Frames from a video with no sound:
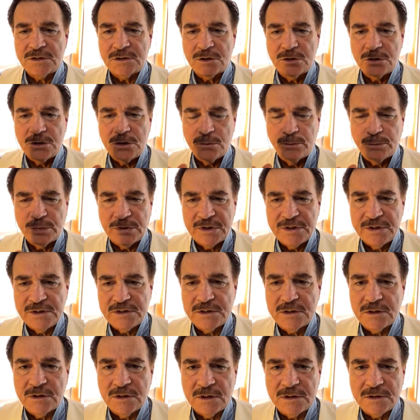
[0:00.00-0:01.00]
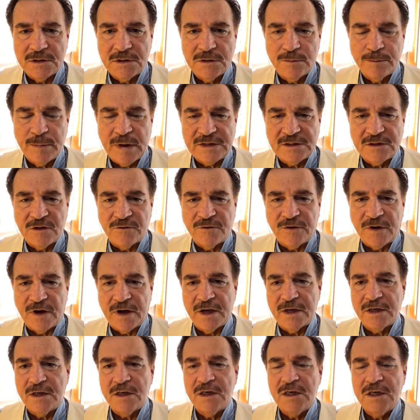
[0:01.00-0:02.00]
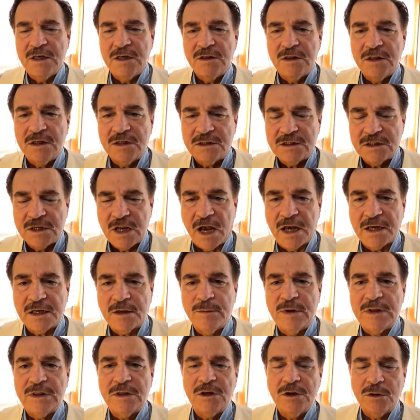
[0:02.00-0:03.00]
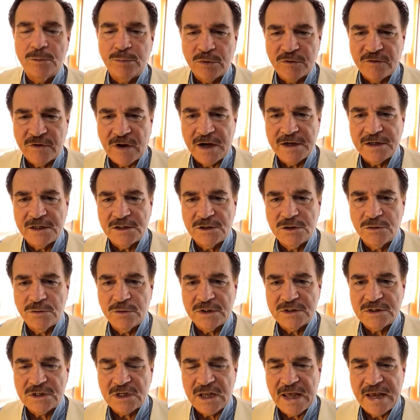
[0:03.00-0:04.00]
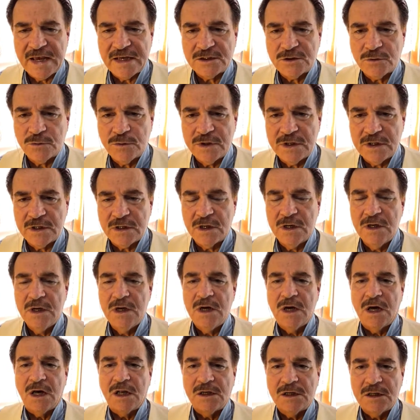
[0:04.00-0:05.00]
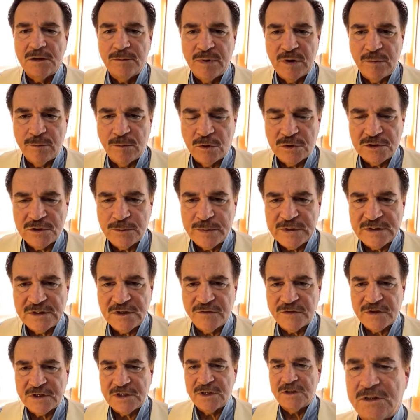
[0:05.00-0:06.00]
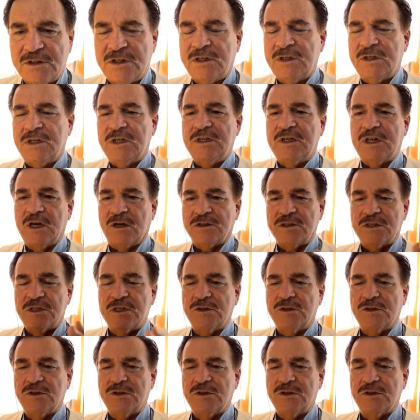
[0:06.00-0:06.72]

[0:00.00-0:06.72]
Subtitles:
Could you please specify in this document that you provided to us last week a little bit more specific details?